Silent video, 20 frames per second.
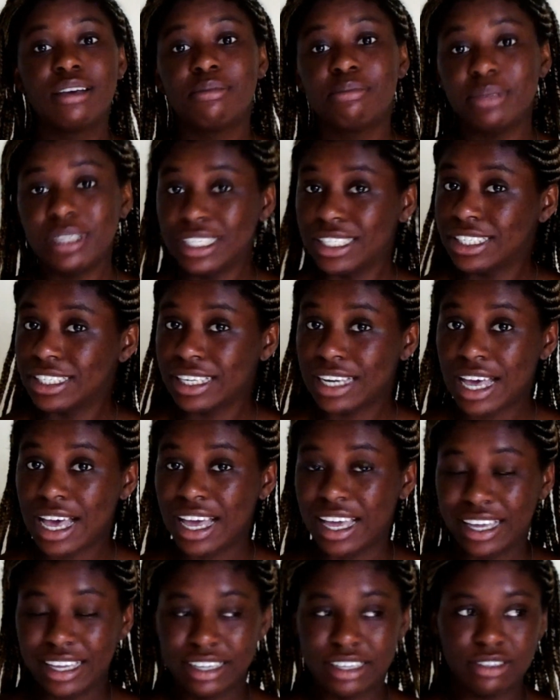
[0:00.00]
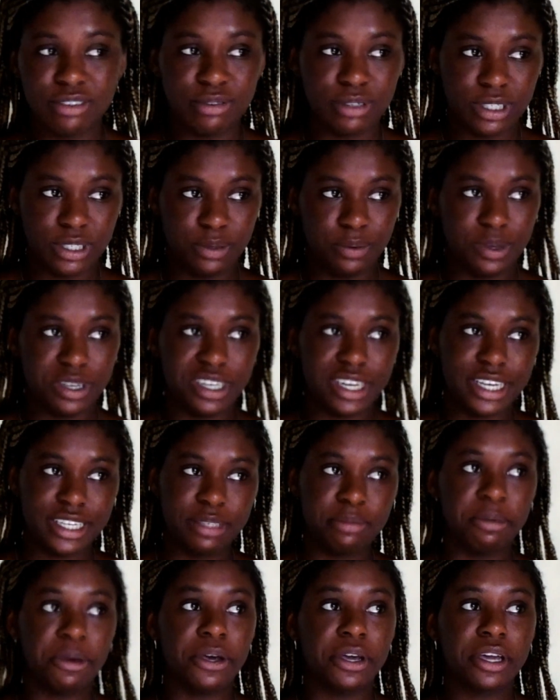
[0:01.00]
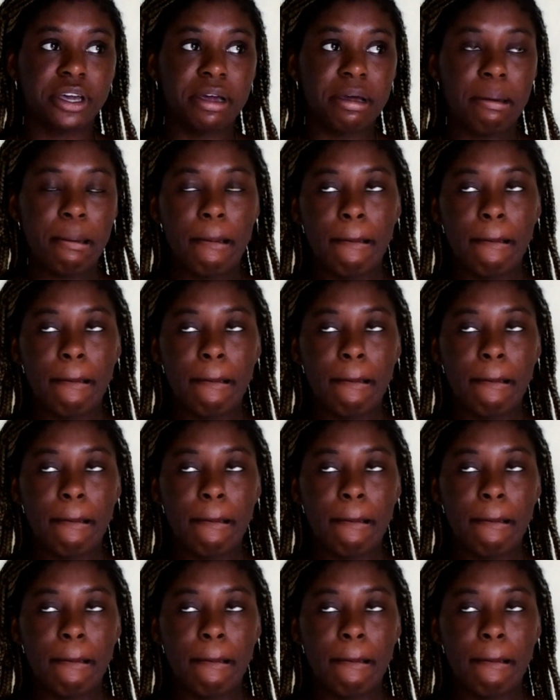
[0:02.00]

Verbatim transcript: Mean July reads one less book.